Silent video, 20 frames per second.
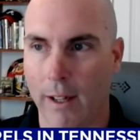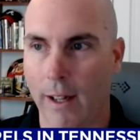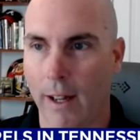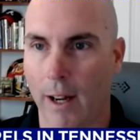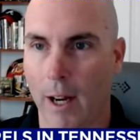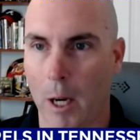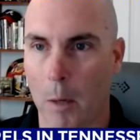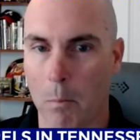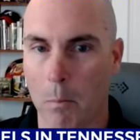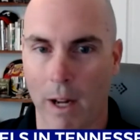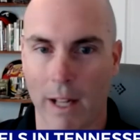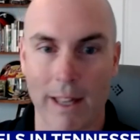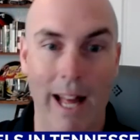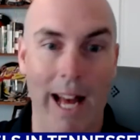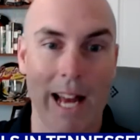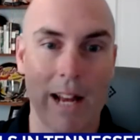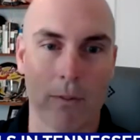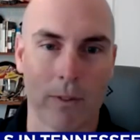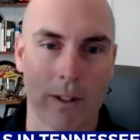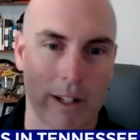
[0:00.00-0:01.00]
um, a
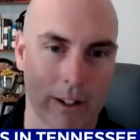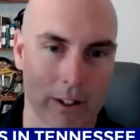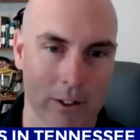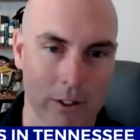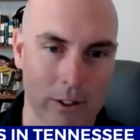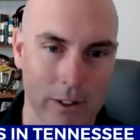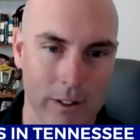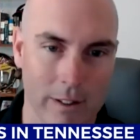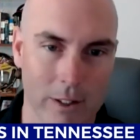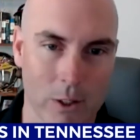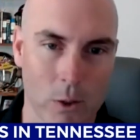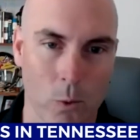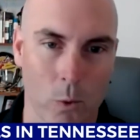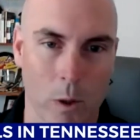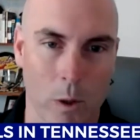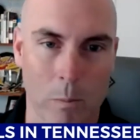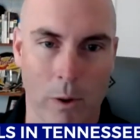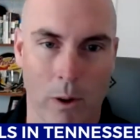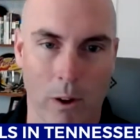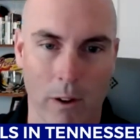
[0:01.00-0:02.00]
light flickers in this
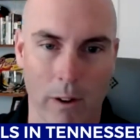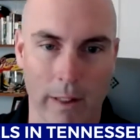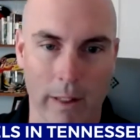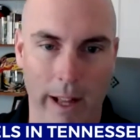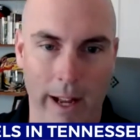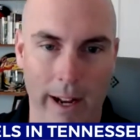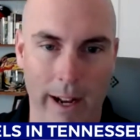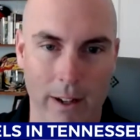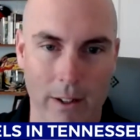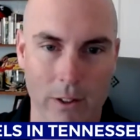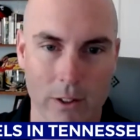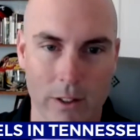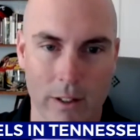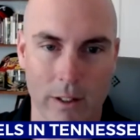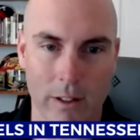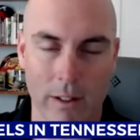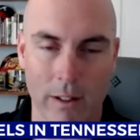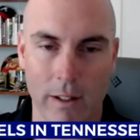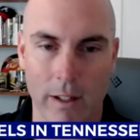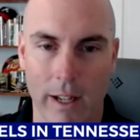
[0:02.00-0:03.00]
one part of the
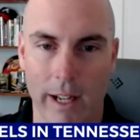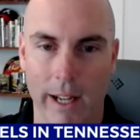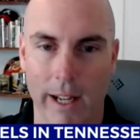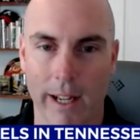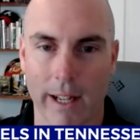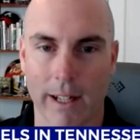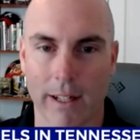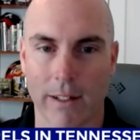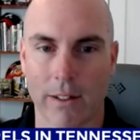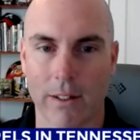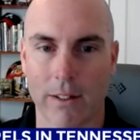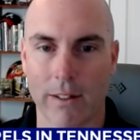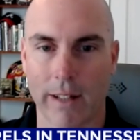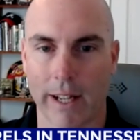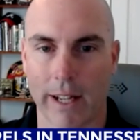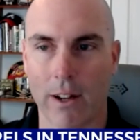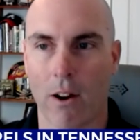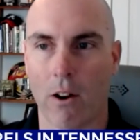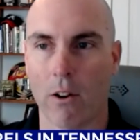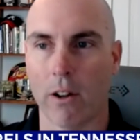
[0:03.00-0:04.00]
house and
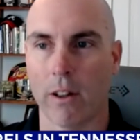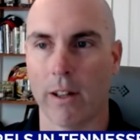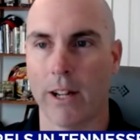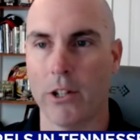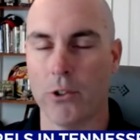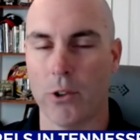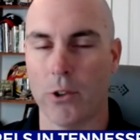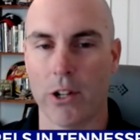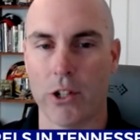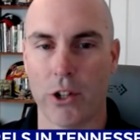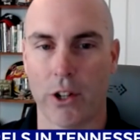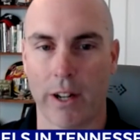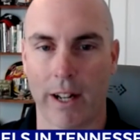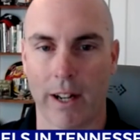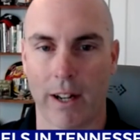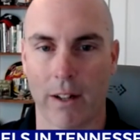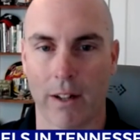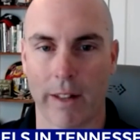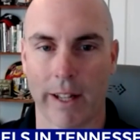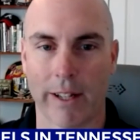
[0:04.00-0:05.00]
they call an electrician
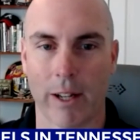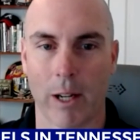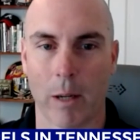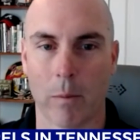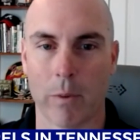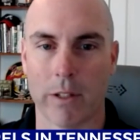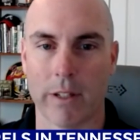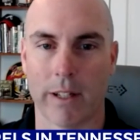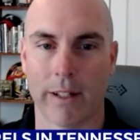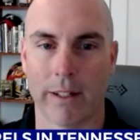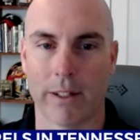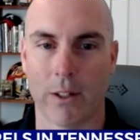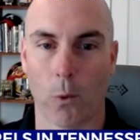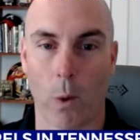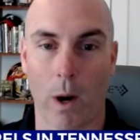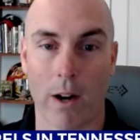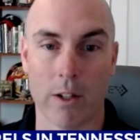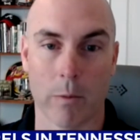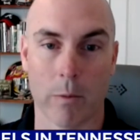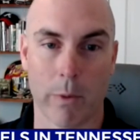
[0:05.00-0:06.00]
out and they come to see that the
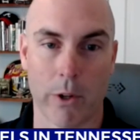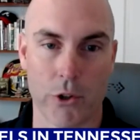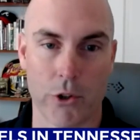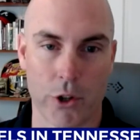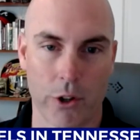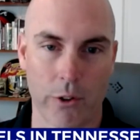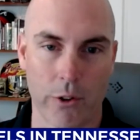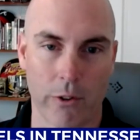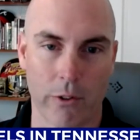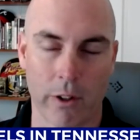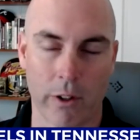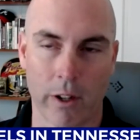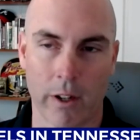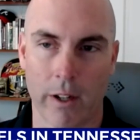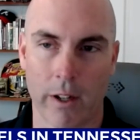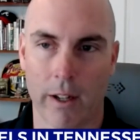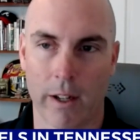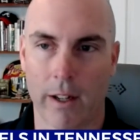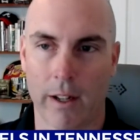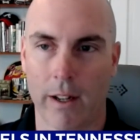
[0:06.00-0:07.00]
wires have been chewed
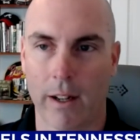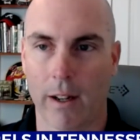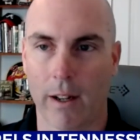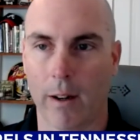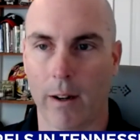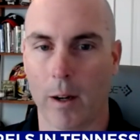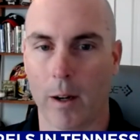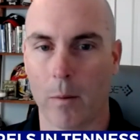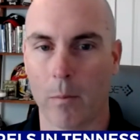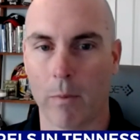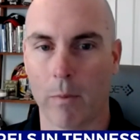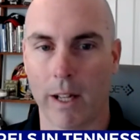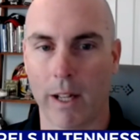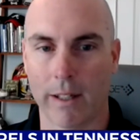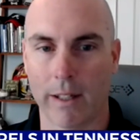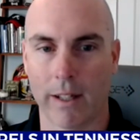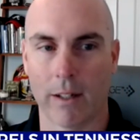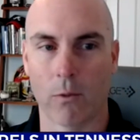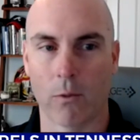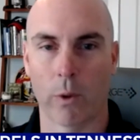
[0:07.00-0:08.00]
um,
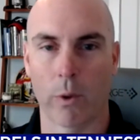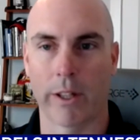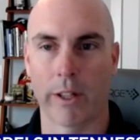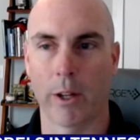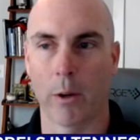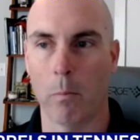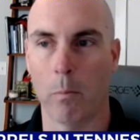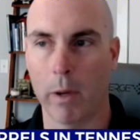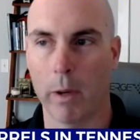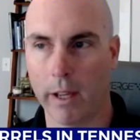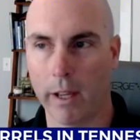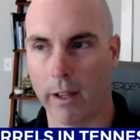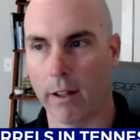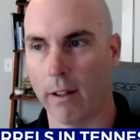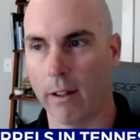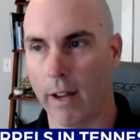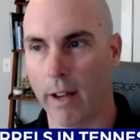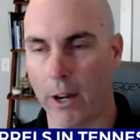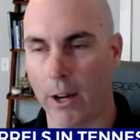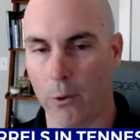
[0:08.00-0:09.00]
and then with them
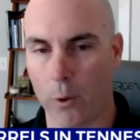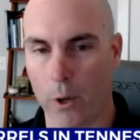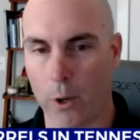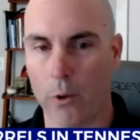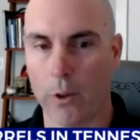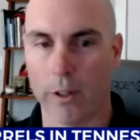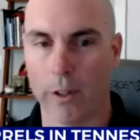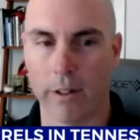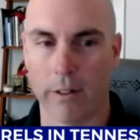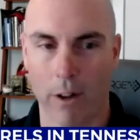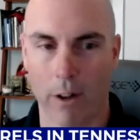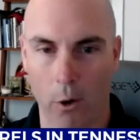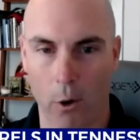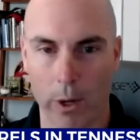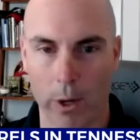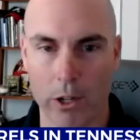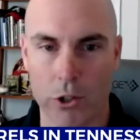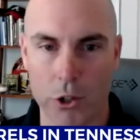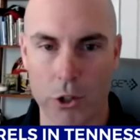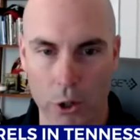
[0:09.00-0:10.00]
being a rodent and
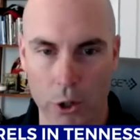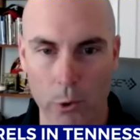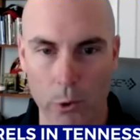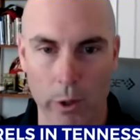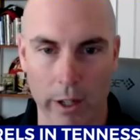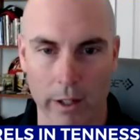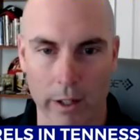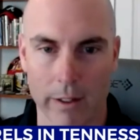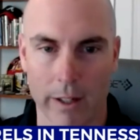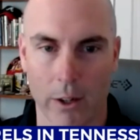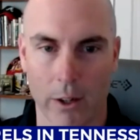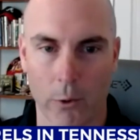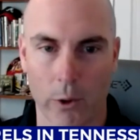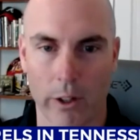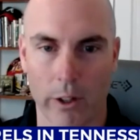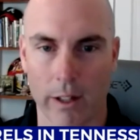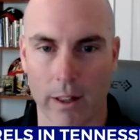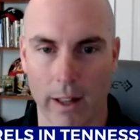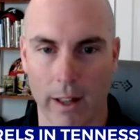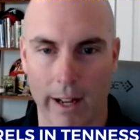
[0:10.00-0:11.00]
always chewing they
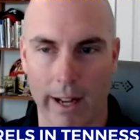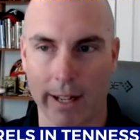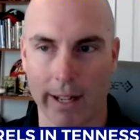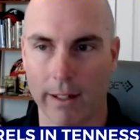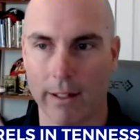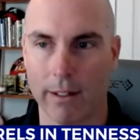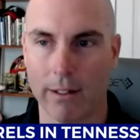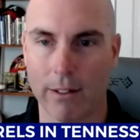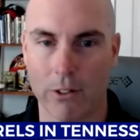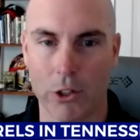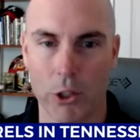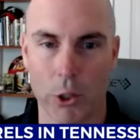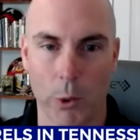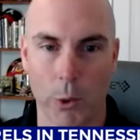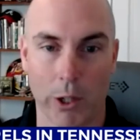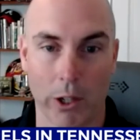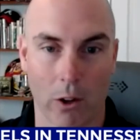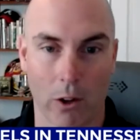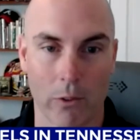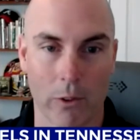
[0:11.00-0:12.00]
really like
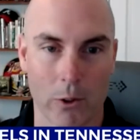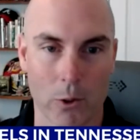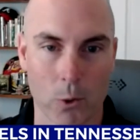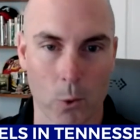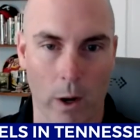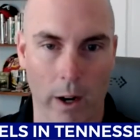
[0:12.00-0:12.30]
chewing on those